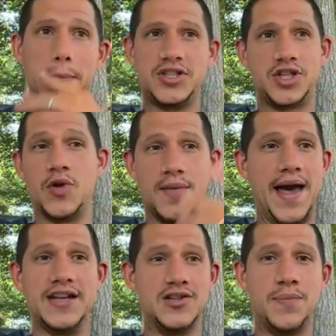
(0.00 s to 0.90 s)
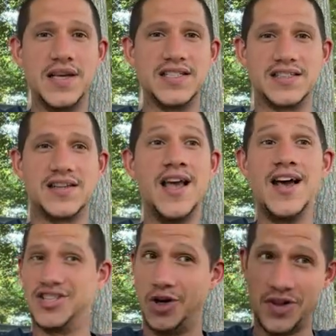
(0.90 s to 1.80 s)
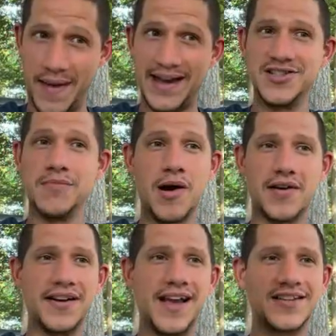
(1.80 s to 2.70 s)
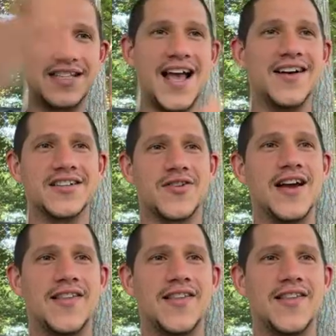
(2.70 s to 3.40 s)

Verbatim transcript: Show them how to do business. Show them how to do marketing and sales, right?